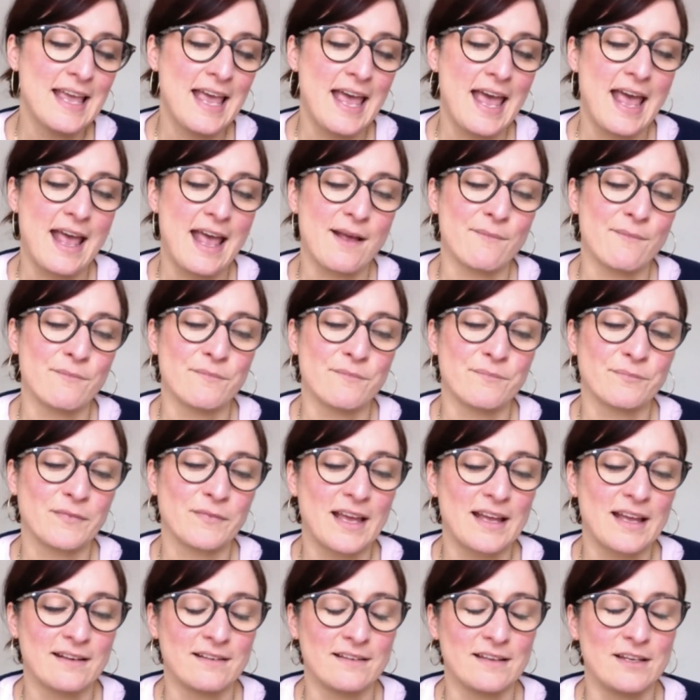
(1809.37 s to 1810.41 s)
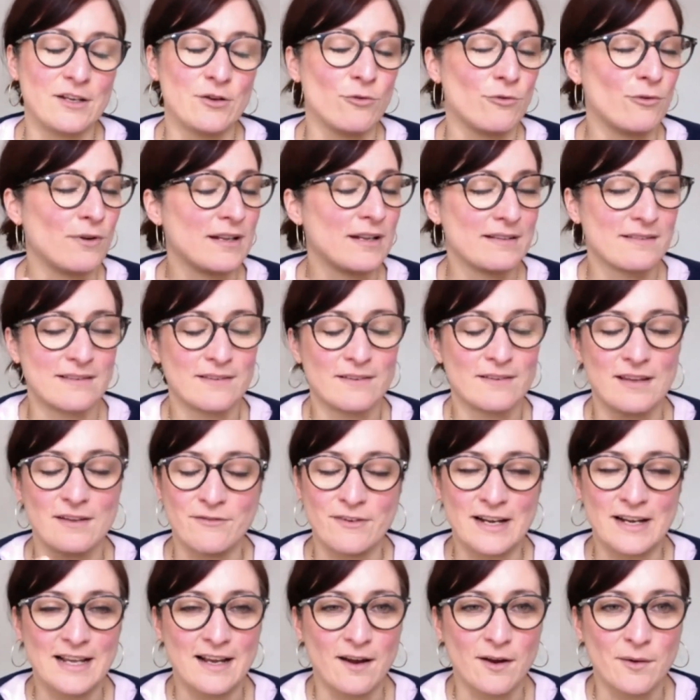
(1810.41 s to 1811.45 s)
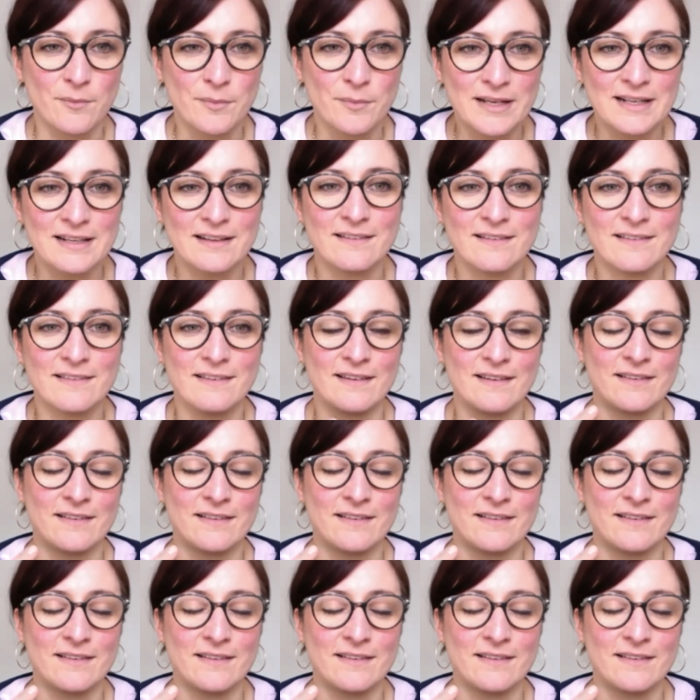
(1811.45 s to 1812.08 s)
and you know, it's filling our bins,